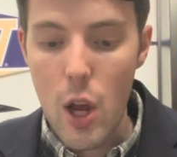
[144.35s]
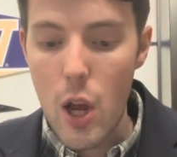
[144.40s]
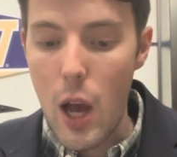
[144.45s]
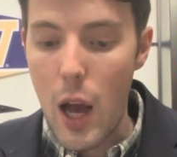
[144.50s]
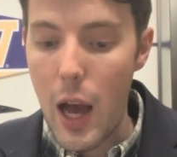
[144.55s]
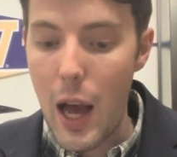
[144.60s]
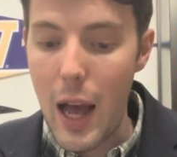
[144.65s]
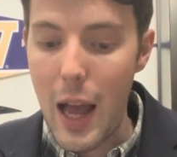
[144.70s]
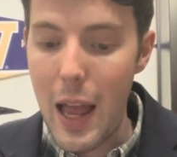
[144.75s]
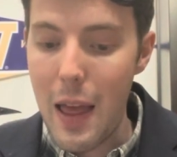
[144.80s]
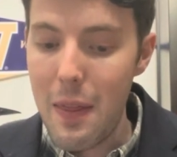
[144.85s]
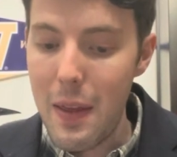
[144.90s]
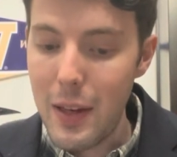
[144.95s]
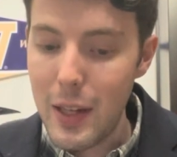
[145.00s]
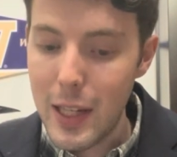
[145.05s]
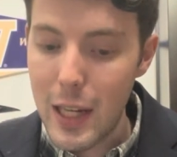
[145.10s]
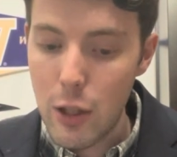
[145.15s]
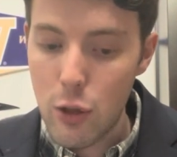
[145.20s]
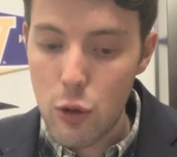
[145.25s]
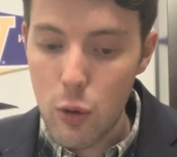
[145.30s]
And then you
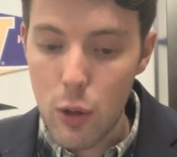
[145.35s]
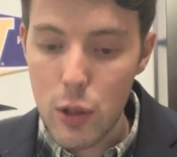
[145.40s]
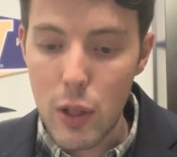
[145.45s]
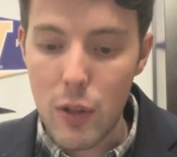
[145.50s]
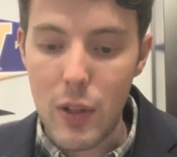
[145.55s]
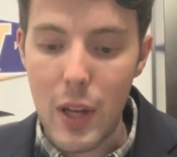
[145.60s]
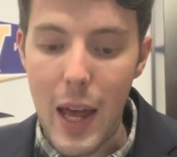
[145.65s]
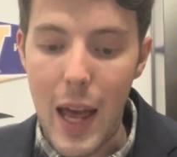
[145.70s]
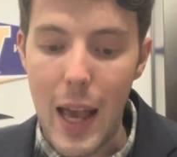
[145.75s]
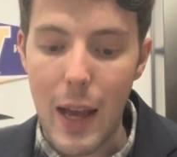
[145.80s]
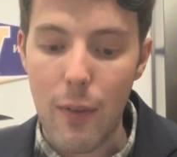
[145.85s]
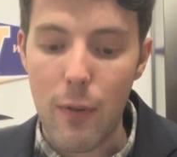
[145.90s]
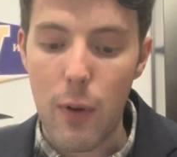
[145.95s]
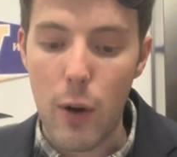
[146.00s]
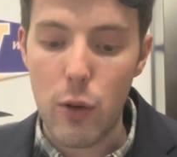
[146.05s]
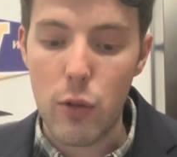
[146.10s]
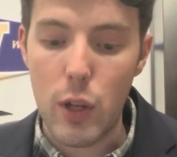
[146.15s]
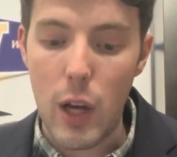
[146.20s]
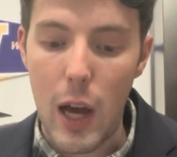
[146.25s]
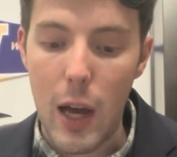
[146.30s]
get Georgia Tech,
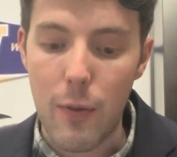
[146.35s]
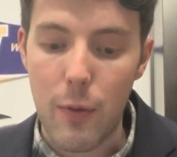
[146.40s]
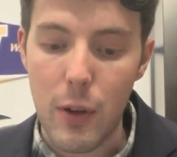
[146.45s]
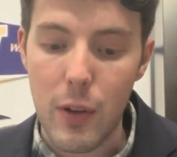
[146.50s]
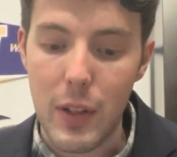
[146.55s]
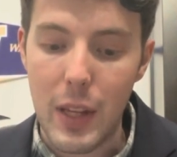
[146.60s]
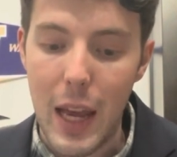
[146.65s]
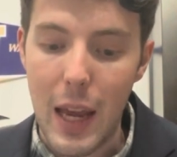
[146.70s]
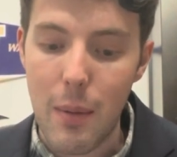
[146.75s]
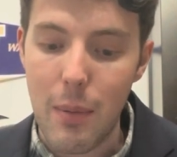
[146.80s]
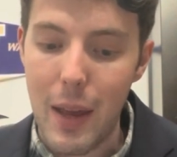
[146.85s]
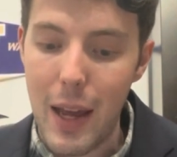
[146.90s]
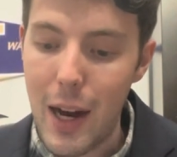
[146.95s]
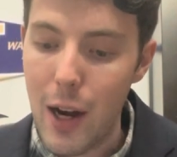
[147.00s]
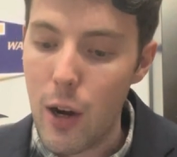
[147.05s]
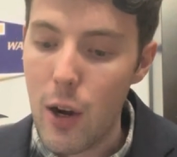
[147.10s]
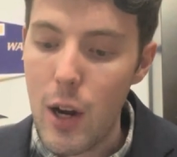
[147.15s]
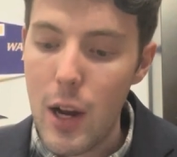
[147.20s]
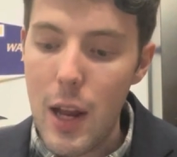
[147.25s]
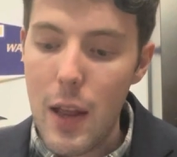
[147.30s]
first conference game there.
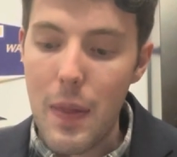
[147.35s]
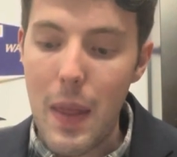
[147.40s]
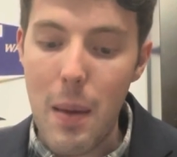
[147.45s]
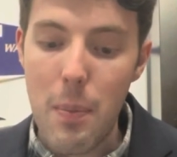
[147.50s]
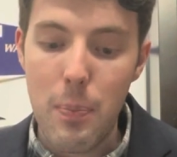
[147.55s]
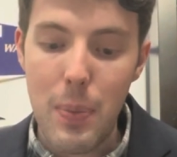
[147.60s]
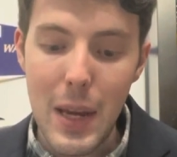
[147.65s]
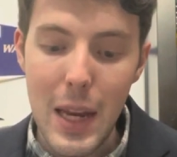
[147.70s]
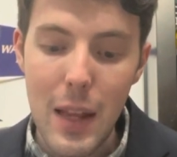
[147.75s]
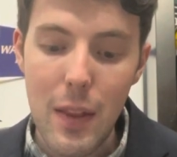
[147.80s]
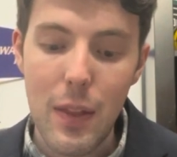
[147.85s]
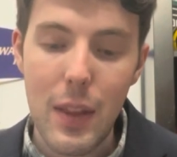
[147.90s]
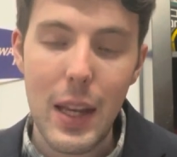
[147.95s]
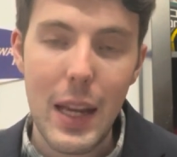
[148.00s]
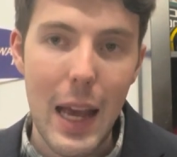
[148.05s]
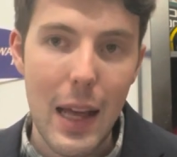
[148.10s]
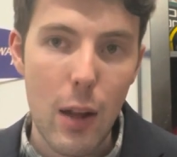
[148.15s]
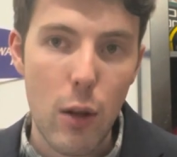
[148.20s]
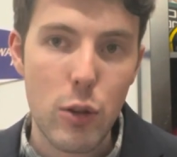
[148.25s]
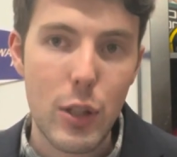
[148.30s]
They beat the
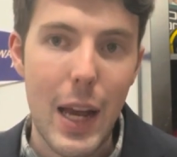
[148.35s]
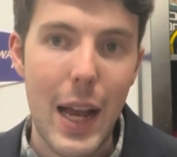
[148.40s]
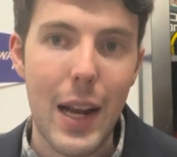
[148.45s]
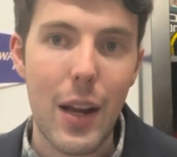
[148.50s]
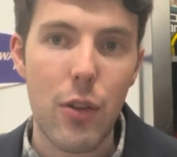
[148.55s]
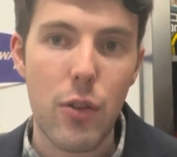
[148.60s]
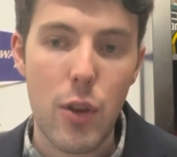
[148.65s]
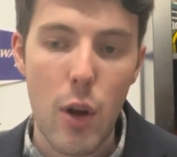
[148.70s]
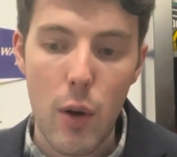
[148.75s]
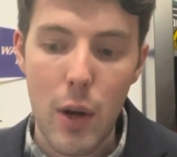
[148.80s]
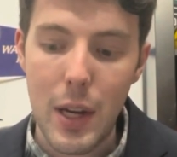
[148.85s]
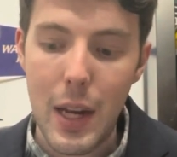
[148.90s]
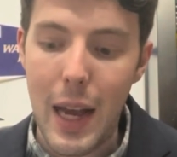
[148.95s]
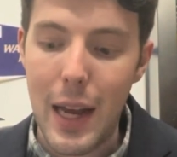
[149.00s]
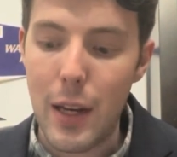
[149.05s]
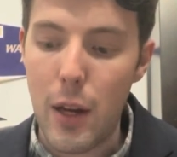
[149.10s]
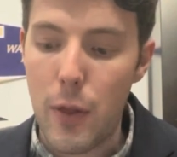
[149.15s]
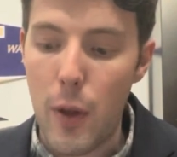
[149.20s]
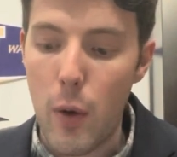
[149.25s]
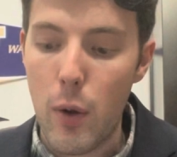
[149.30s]
Yellow Jackets
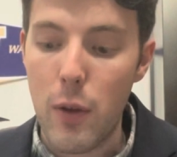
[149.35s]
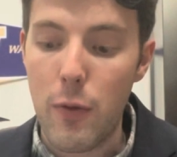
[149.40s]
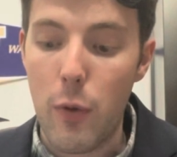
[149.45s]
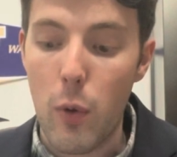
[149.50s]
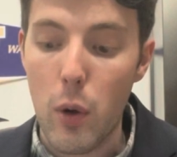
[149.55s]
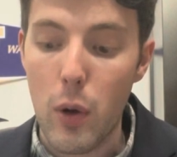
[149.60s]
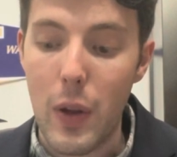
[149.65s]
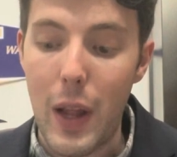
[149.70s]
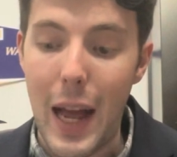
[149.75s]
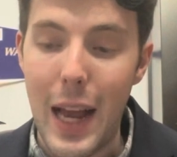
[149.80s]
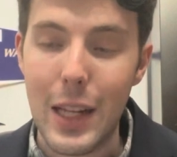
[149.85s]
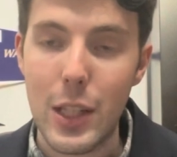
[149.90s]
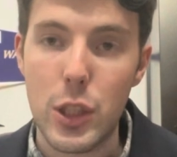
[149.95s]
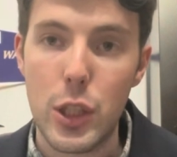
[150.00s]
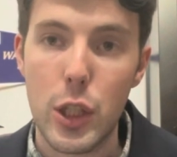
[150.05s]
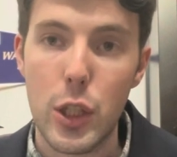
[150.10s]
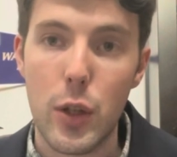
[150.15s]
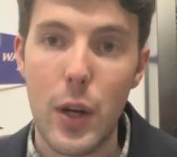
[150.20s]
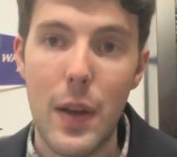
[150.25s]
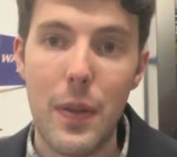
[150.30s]
39-34 last
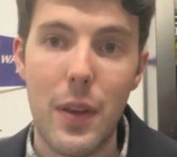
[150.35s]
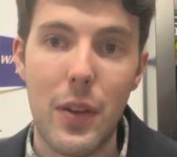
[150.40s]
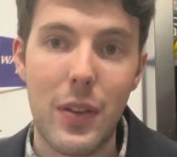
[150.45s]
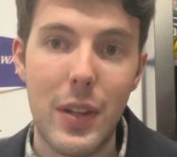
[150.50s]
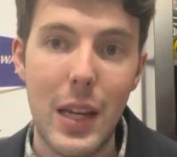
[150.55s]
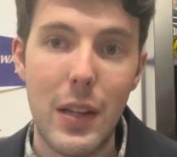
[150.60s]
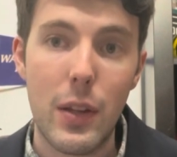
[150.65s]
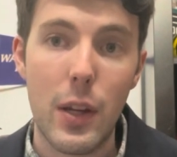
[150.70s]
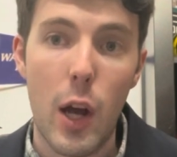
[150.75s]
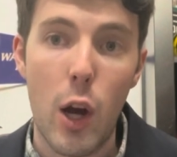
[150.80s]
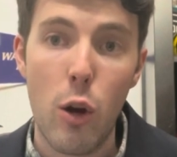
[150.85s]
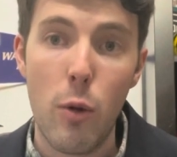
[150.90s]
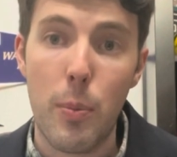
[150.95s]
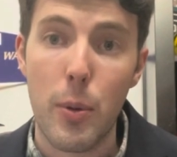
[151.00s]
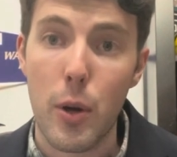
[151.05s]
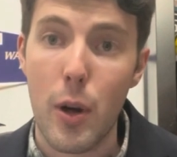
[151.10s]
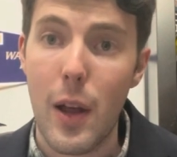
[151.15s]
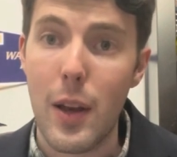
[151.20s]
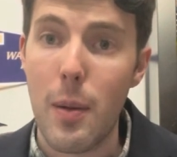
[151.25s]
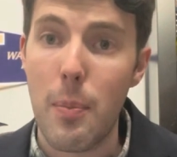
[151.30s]
year in the season
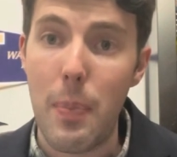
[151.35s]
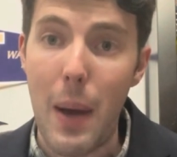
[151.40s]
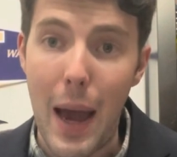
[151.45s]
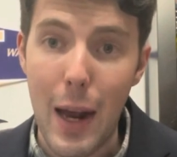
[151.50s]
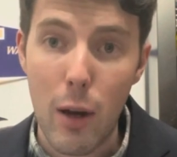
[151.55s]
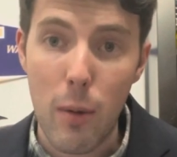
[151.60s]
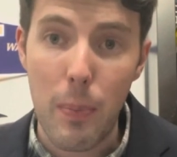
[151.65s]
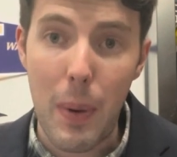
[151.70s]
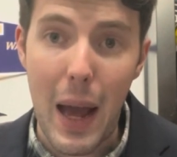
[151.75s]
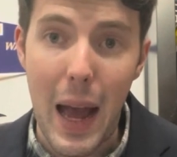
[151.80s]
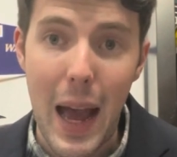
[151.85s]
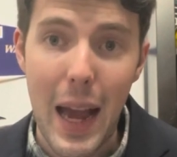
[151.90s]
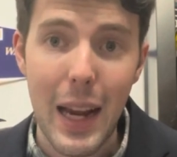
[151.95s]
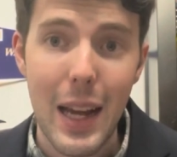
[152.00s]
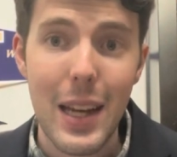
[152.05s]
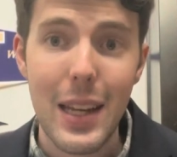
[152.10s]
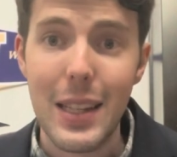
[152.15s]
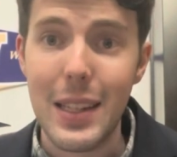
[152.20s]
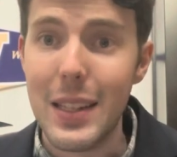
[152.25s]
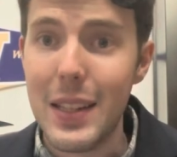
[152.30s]
opener. Had to battle
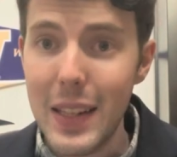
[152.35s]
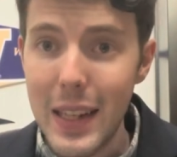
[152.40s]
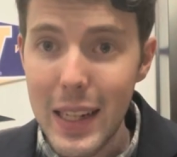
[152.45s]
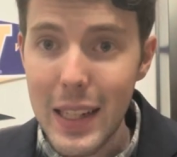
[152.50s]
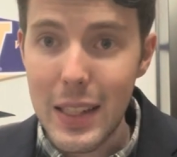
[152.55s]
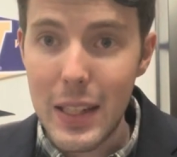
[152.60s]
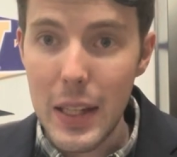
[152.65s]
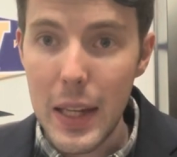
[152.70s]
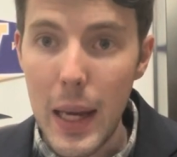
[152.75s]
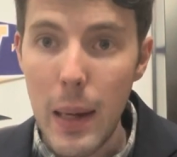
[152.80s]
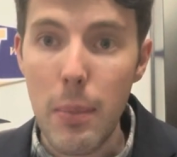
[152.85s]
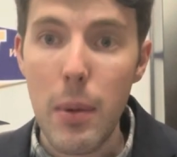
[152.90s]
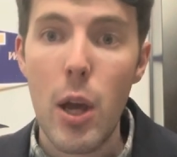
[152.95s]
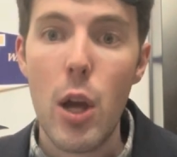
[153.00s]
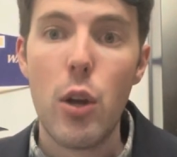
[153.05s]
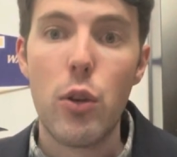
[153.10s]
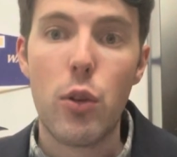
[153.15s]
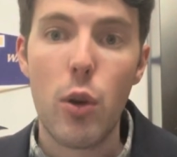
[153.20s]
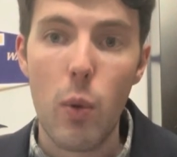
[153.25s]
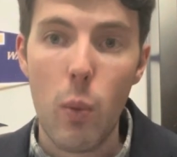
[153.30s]
back, dig deep
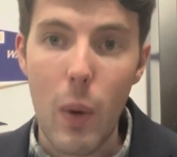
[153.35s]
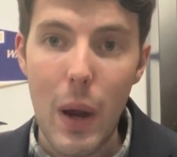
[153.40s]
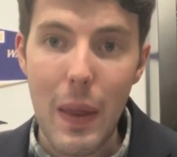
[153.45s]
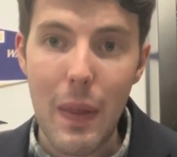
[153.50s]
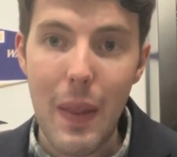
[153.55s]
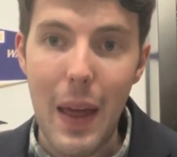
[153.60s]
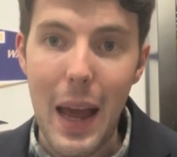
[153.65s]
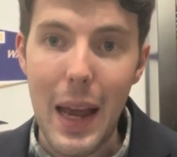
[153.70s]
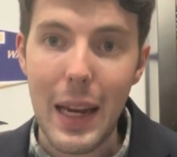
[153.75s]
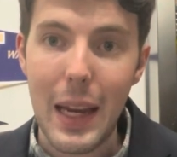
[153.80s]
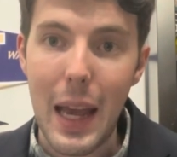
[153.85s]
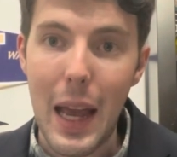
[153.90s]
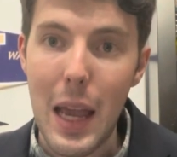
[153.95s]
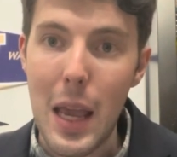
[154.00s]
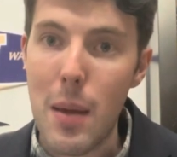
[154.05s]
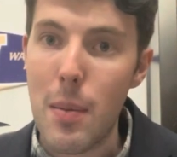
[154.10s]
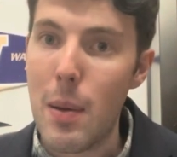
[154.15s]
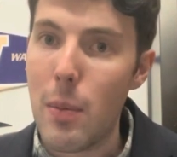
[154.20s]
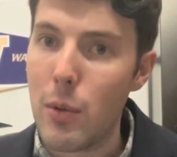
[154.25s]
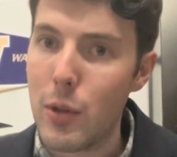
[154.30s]
to win that
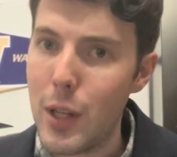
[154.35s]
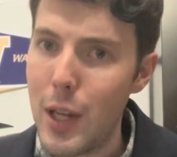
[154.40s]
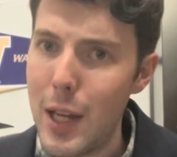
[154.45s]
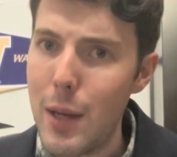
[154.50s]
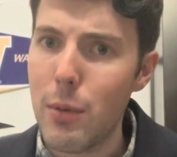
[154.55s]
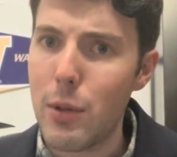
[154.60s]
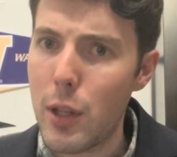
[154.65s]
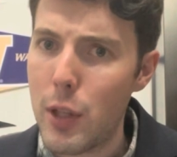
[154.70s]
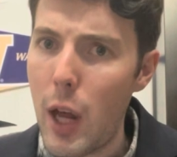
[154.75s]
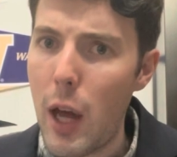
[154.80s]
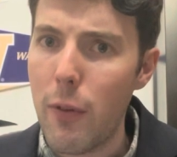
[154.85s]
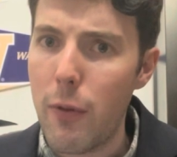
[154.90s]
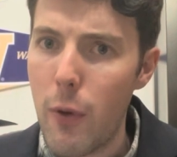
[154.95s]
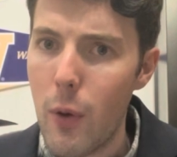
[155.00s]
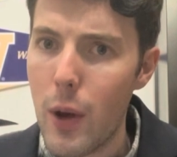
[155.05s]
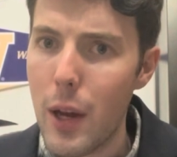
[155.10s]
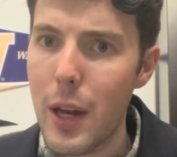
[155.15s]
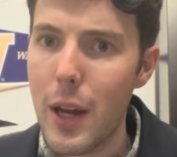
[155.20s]
game. It was a tough one,